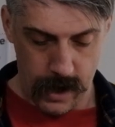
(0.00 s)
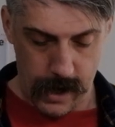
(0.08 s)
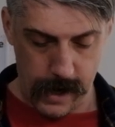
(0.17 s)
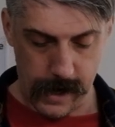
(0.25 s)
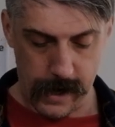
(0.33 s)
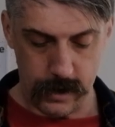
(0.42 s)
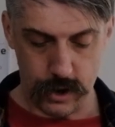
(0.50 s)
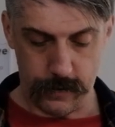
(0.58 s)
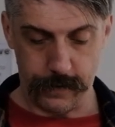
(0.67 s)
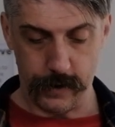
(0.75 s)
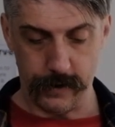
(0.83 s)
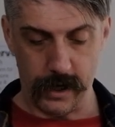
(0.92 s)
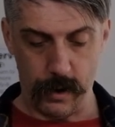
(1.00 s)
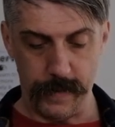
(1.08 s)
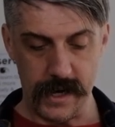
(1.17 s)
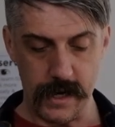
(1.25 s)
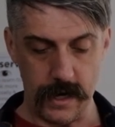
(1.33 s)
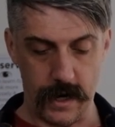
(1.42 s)
And your foot ring can
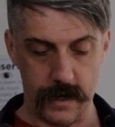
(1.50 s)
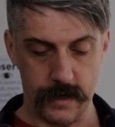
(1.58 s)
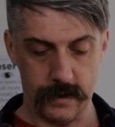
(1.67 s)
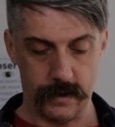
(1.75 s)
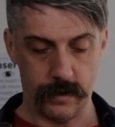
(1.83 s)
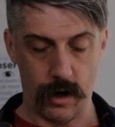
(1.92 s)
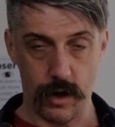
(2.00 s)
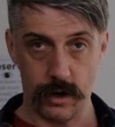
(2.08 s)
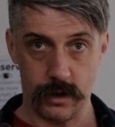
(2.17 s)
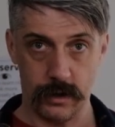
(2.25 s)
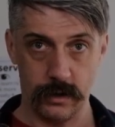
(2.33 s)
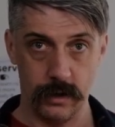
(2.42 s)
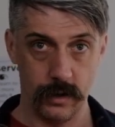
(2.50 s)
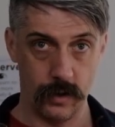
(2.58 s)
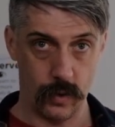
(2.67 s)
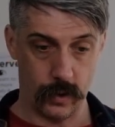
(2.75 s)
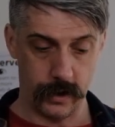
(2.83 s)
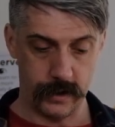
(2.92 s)
be as tall
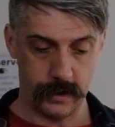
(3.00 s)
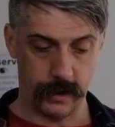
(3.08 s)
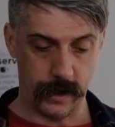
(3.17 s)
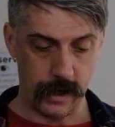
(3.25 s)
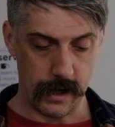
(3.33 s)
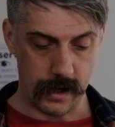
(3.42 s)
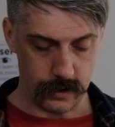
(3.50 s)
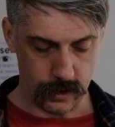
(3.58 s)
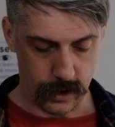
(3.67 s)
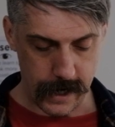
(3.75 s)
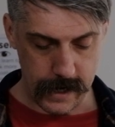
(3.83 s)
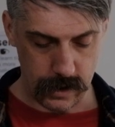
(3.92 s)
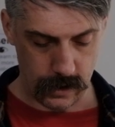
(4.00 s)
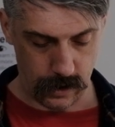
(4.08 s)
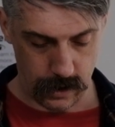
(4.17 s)
or as thin as you'd like.